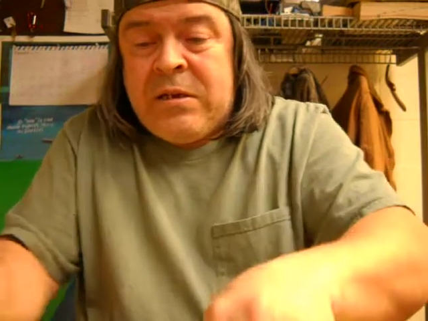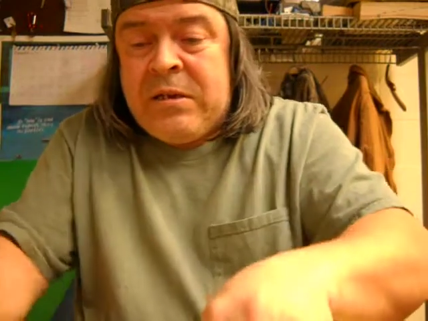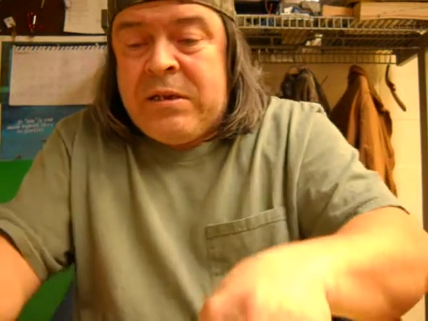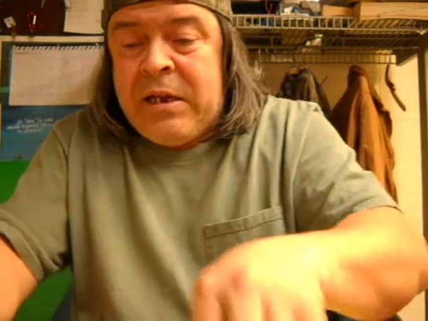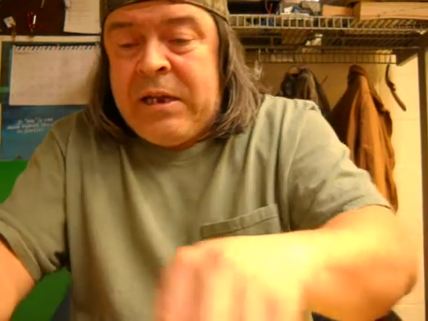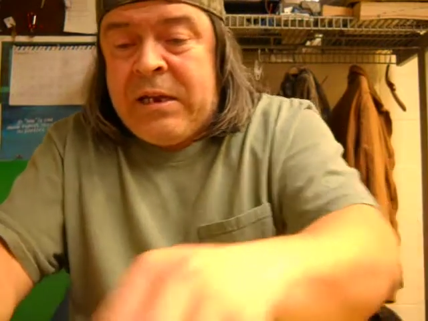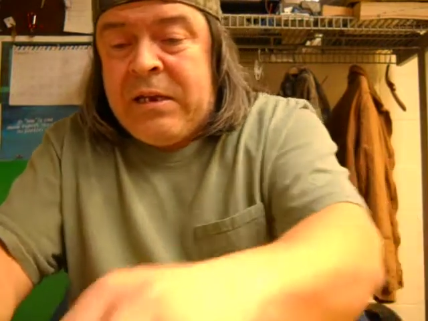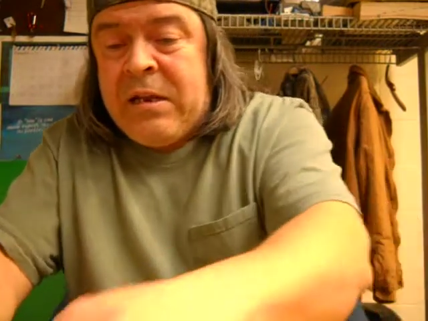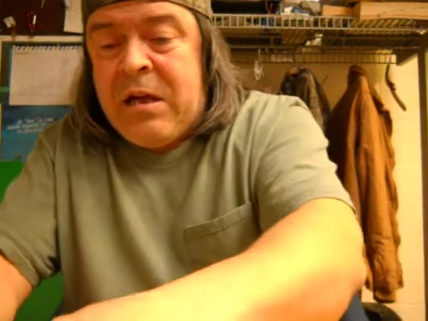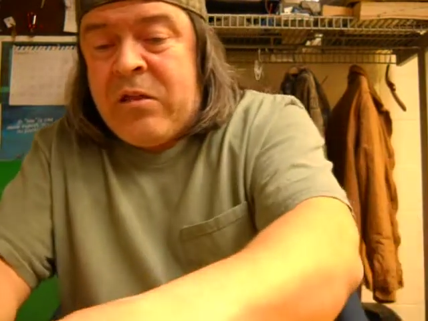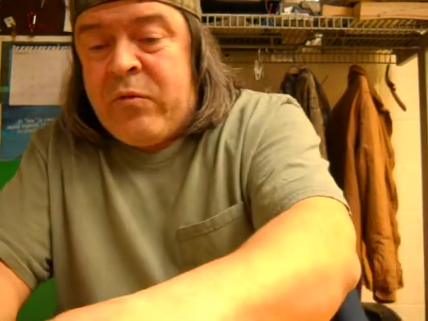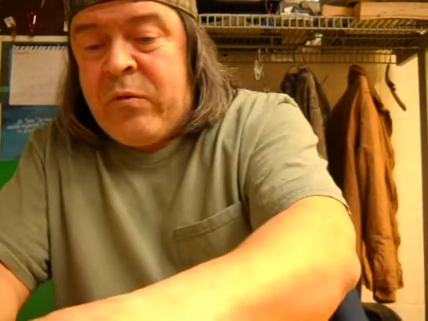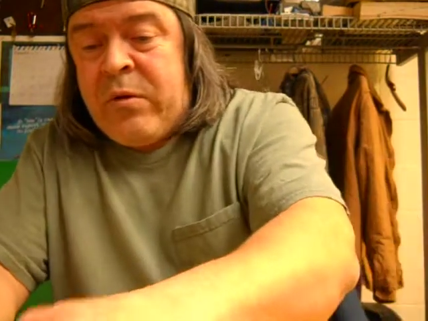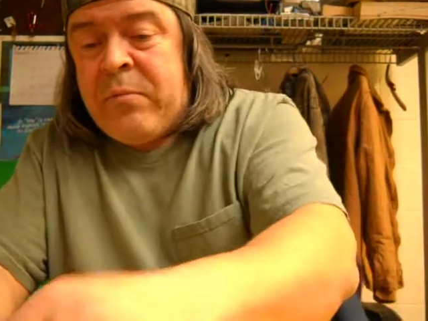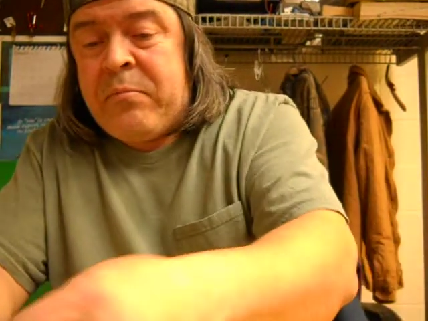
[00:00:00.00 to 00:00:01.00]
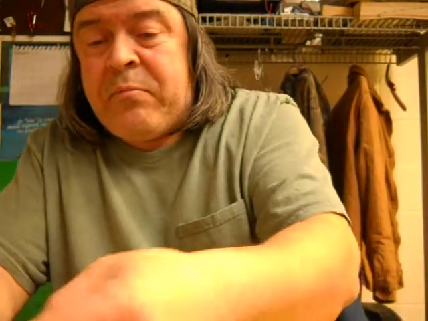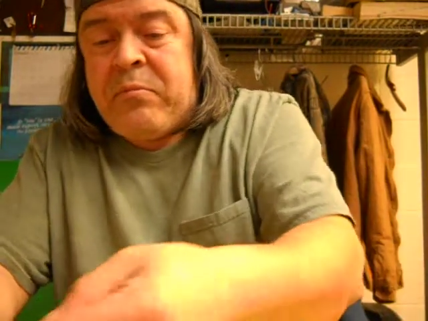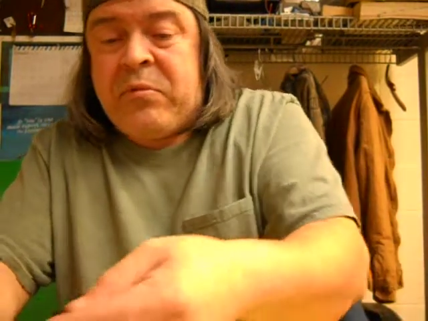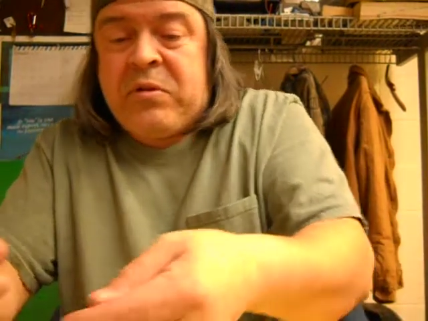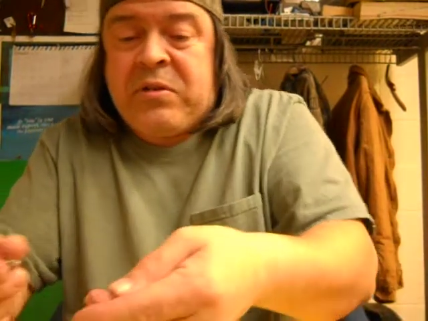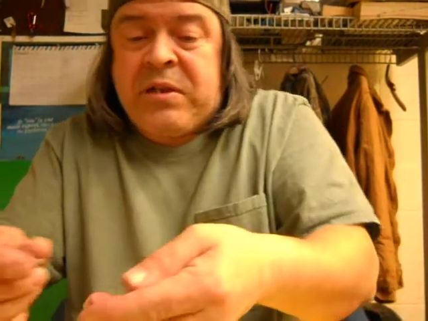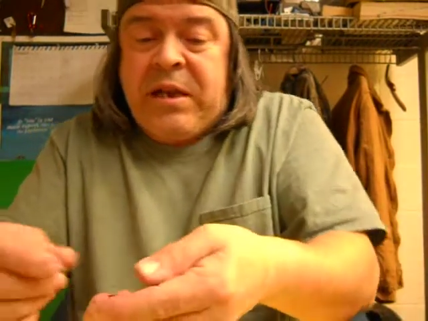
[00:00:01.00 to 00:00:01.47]
Take another one.
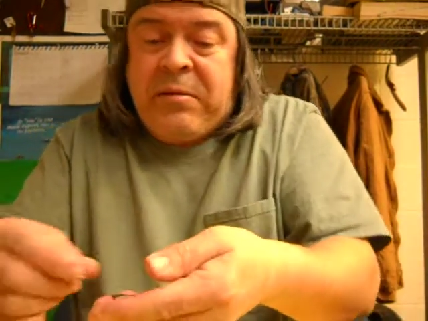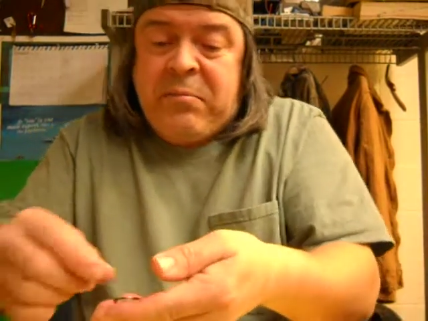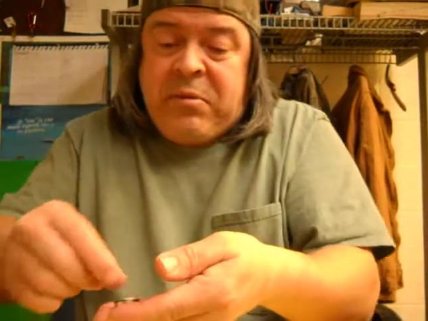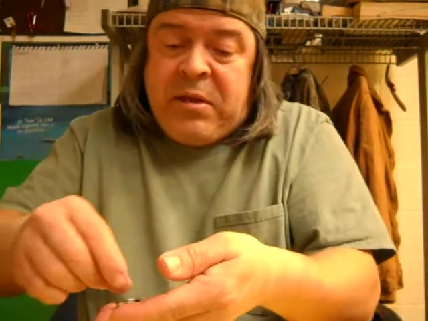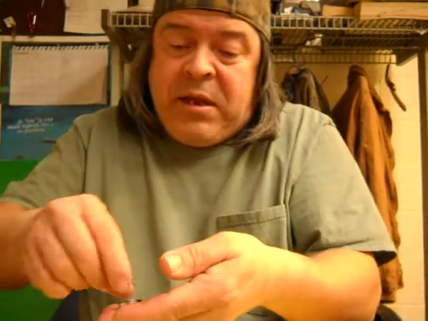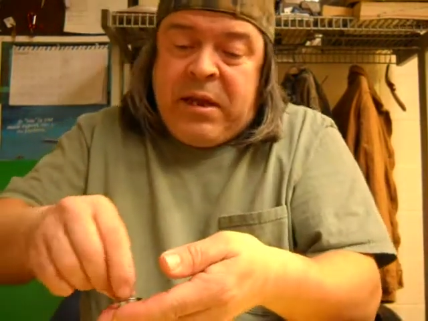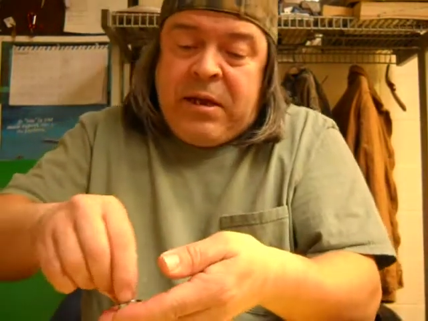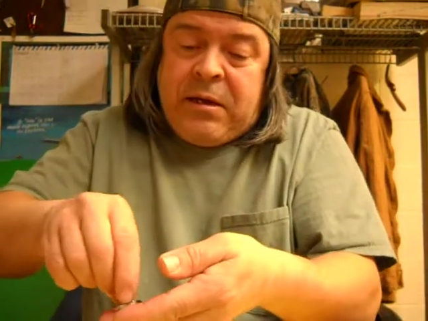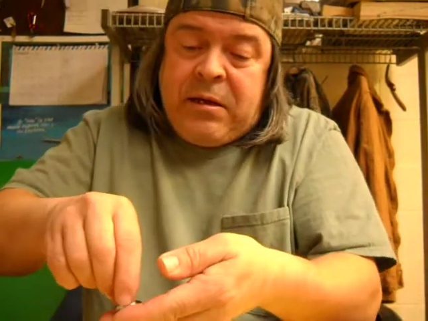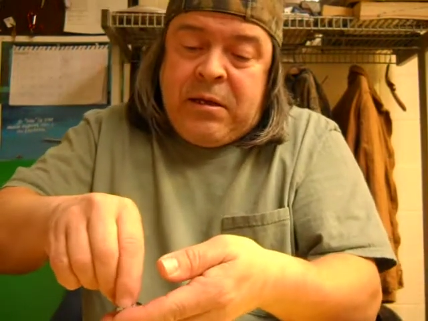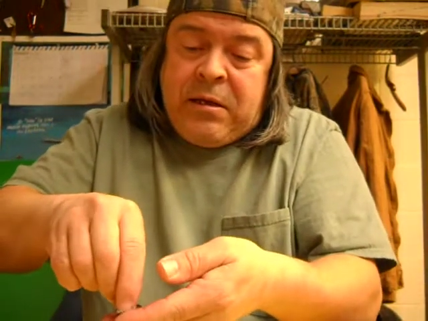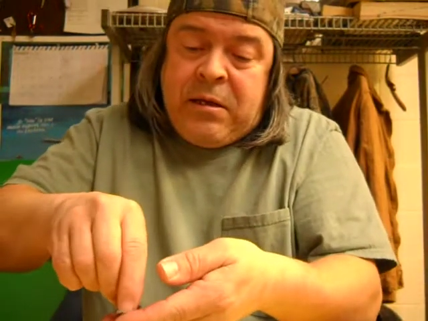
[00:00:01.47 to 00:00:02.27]
Same thing.